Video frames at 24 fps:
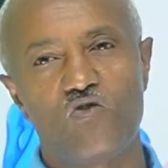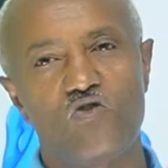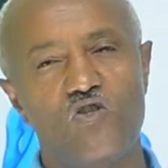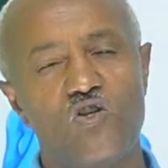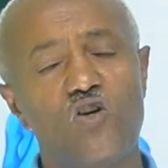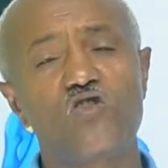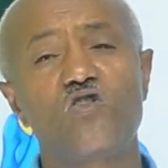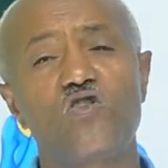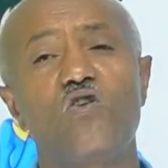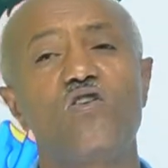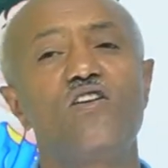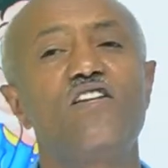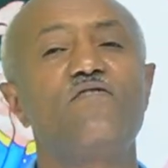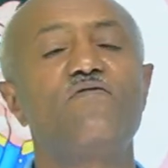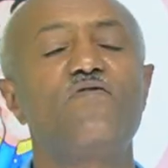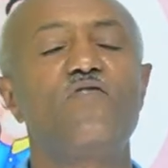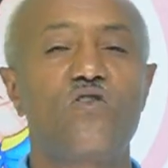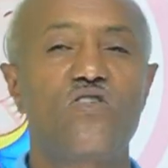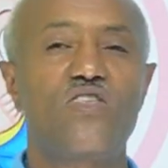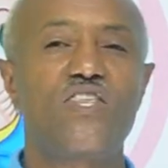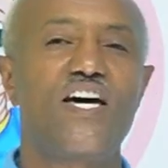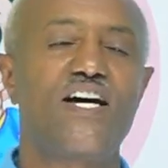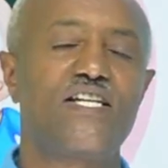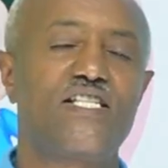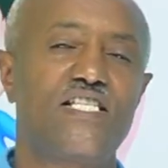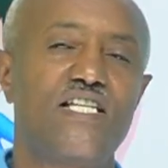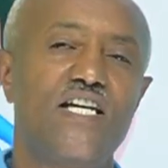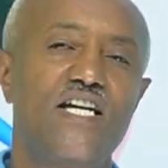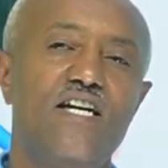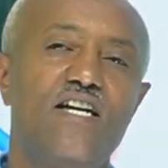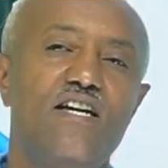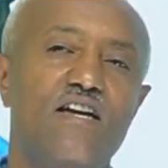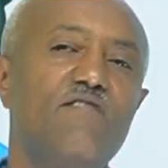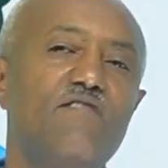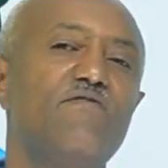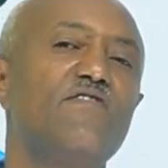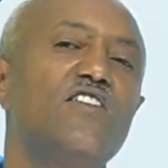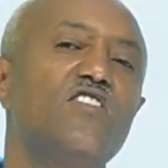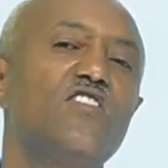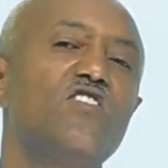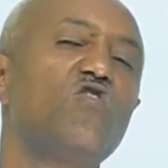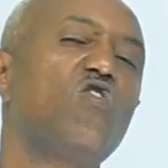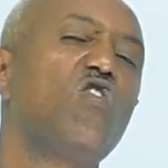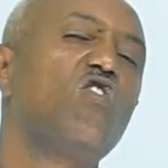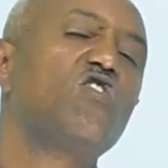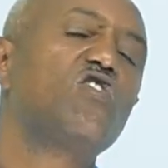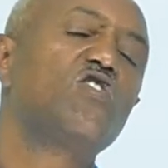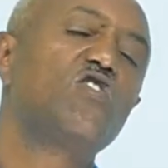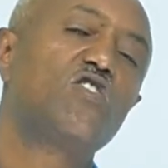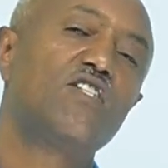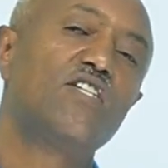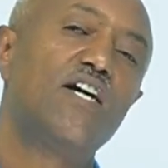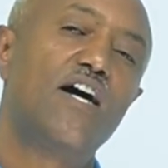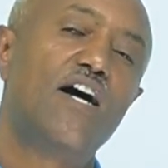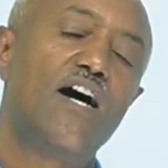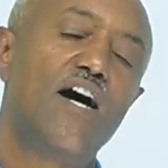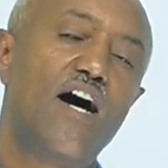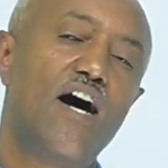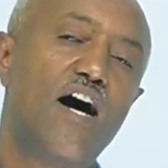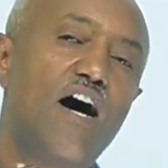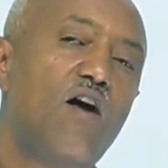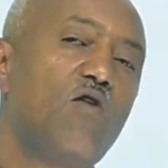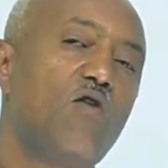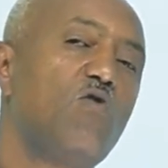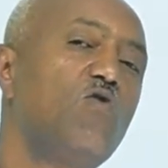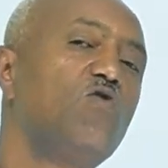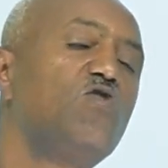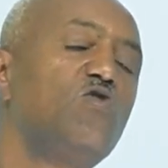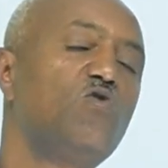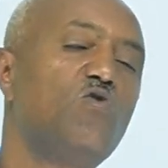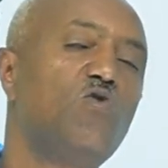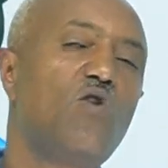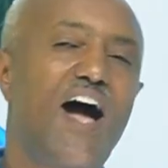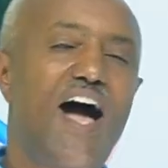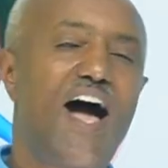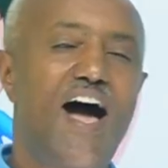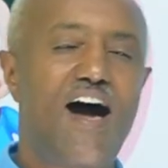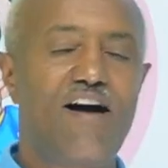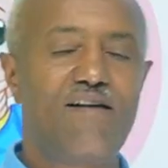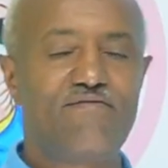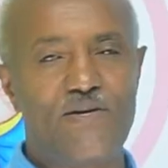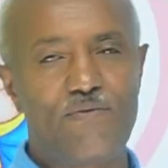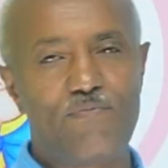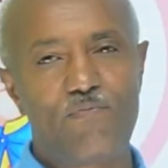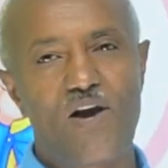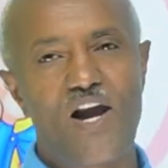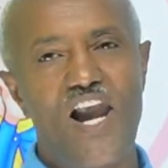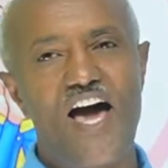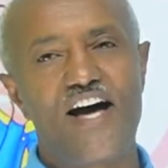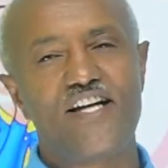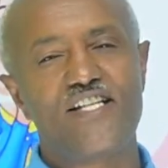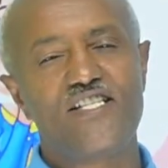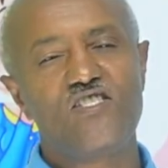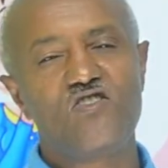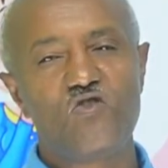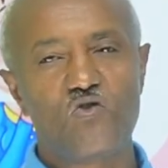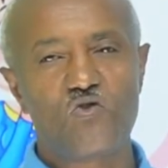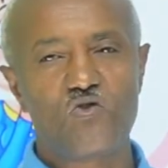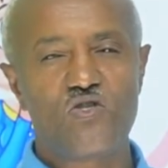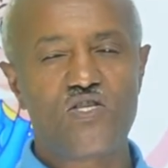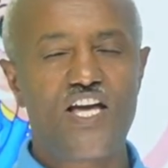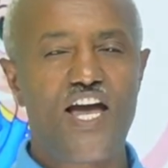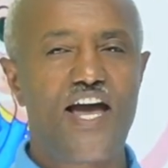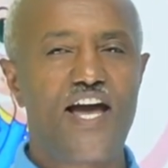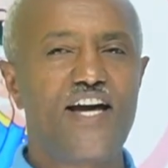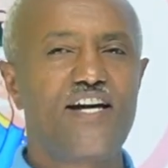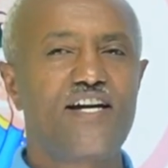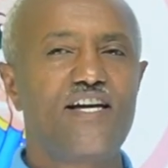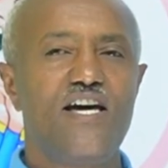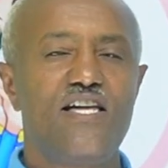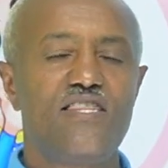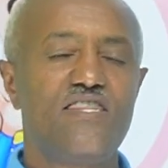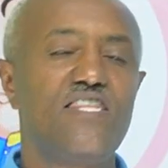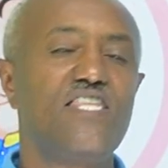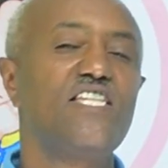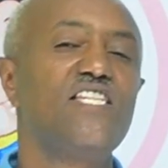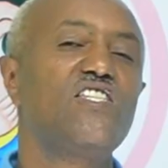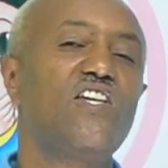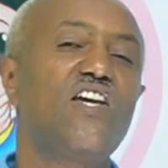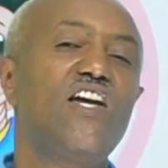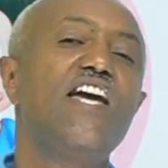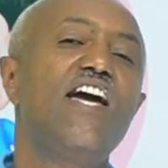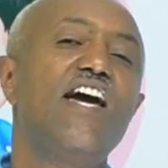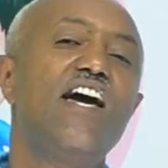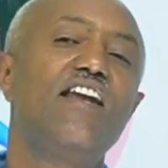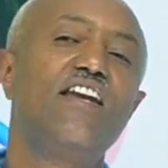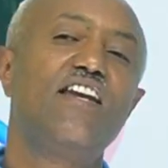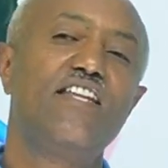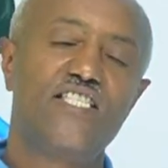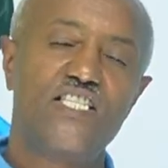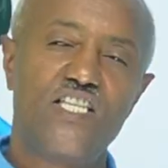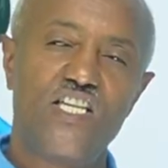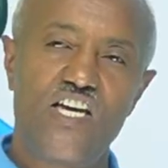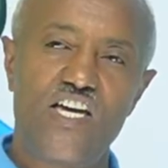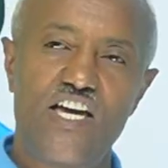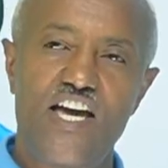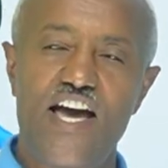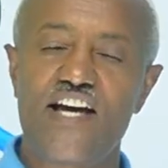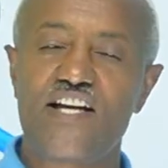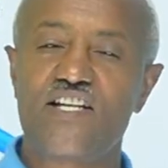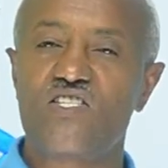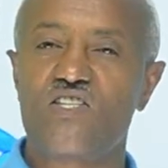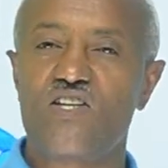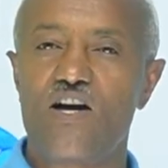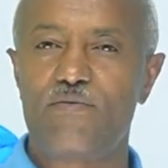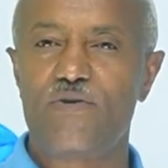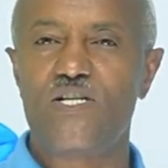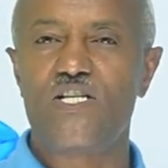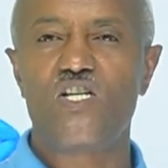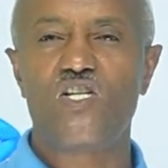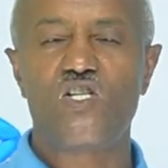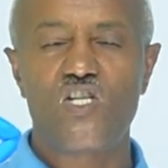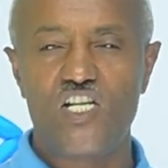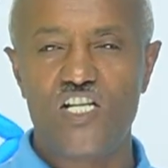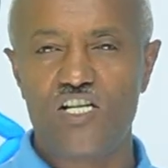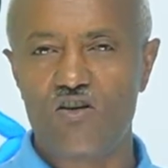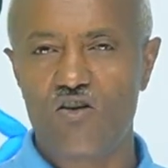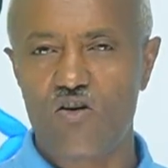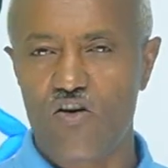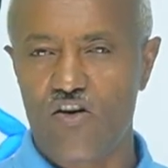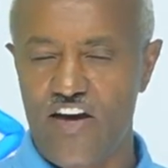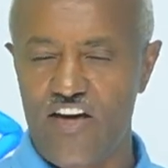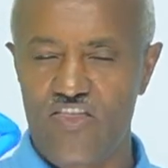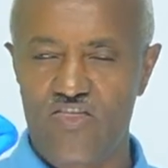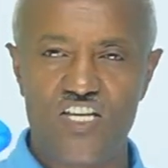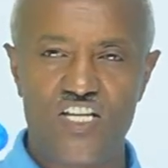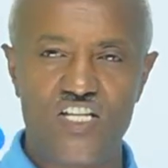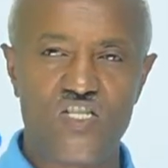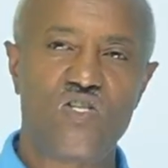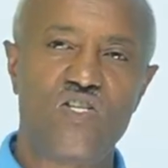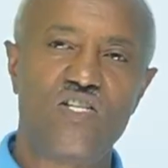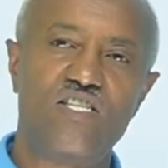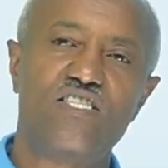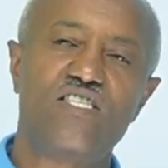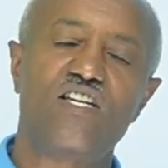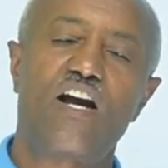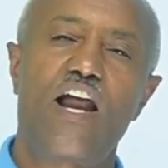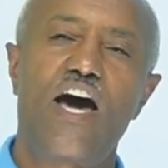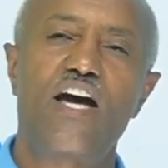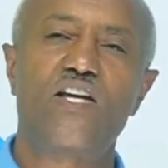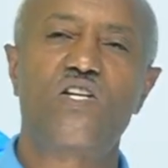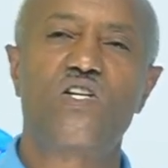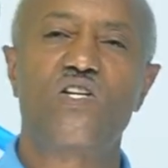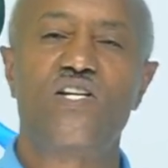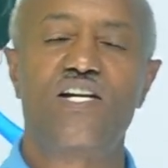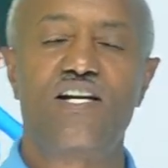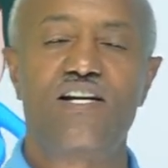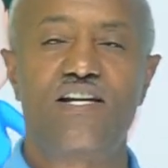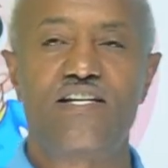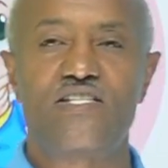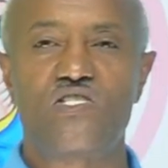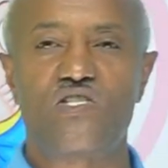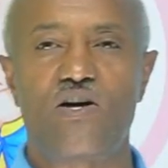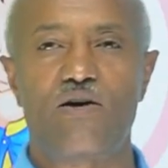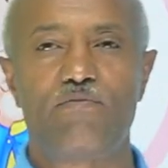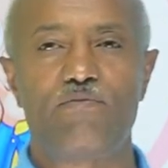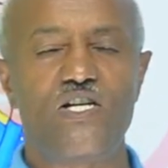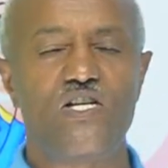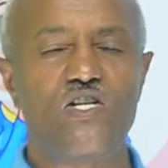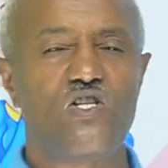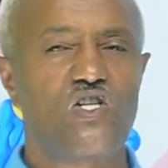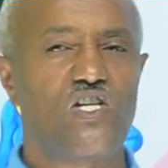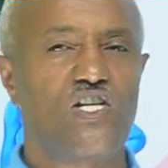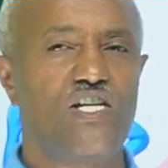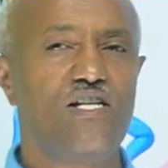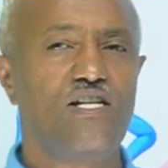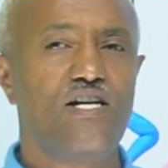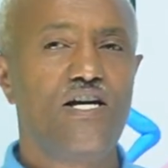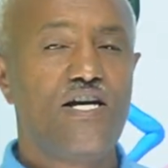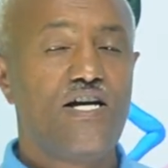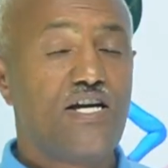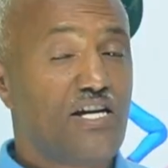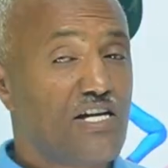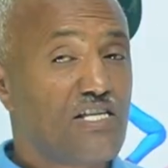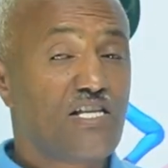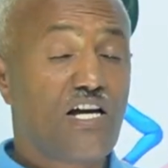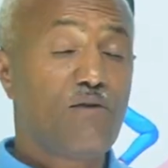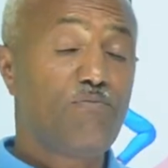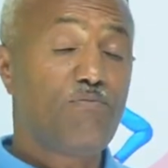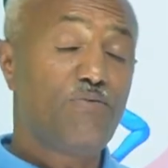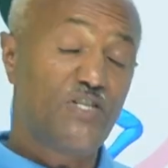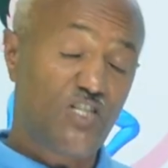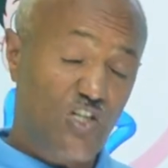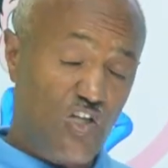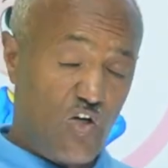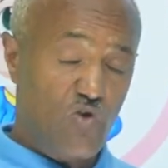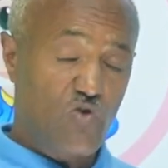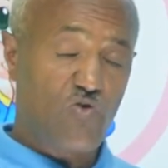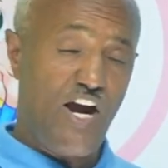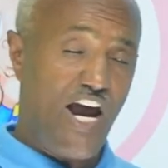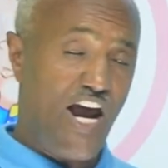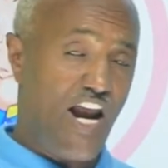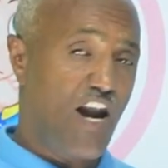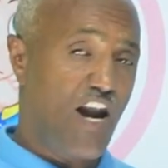Not only for that, even those who do have a plan to take this ELT examination or this international examination, it helps you a